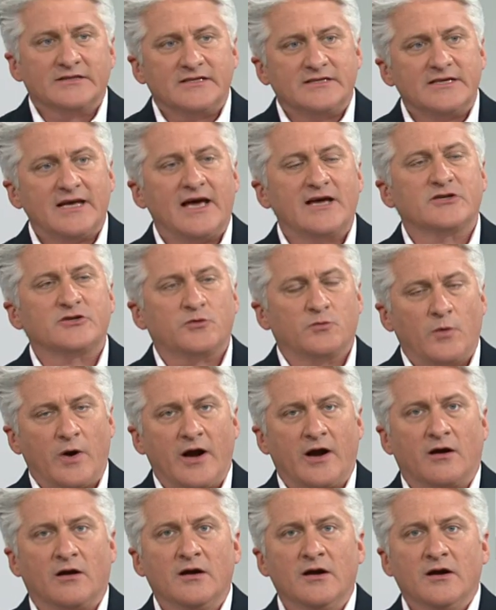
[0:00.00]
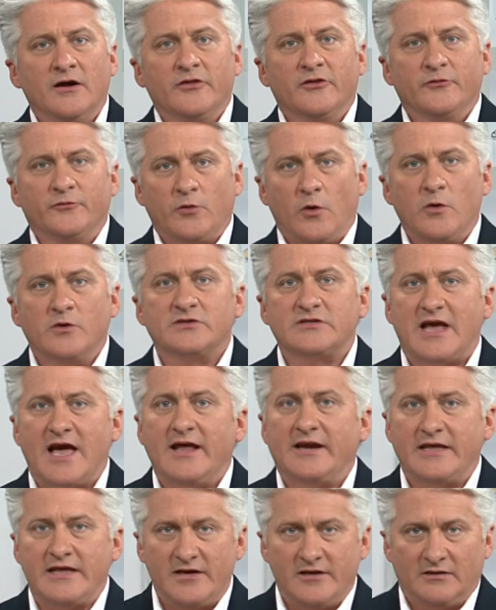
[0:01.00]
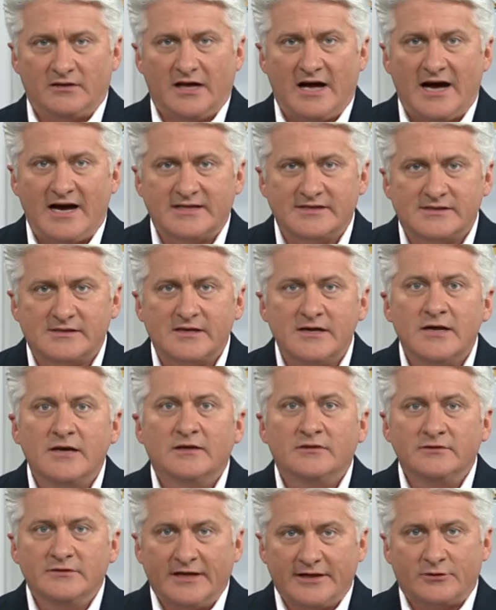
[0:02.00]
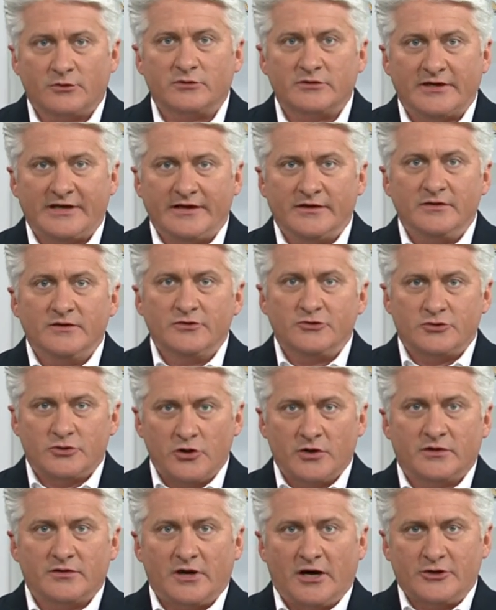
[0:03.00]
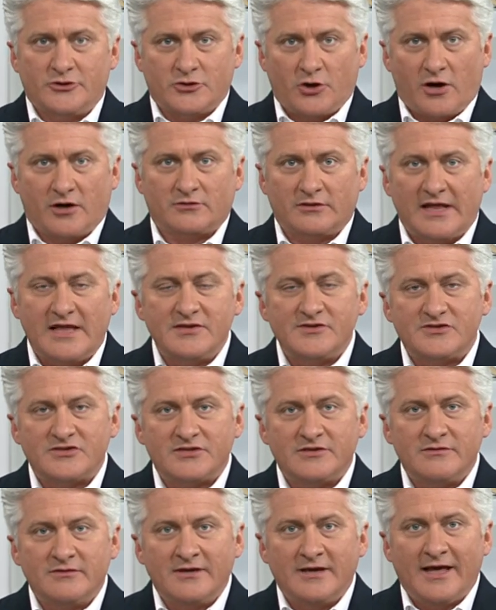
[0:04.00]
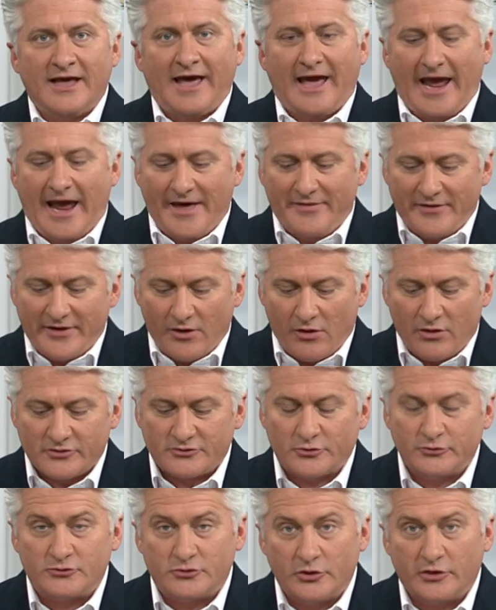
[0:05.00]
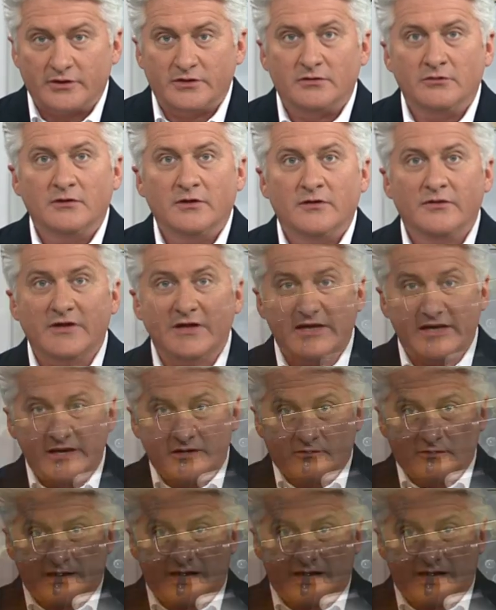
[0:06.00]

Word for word: a test where the folks at Eagle Eyes literally took a dark lens and they also took the Eagle